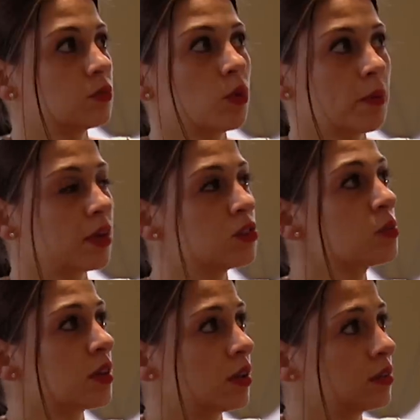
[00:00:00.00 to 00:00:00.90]
what am I going to do
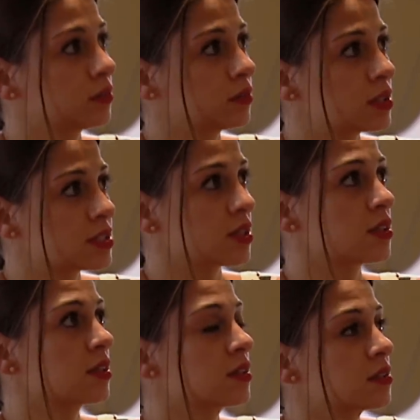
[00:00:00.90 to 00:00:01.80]
with it? There's
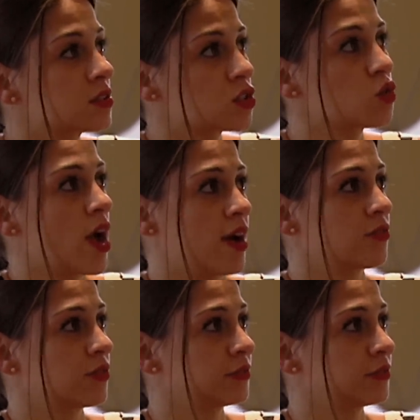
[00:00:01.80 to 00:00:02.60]
nothing to have.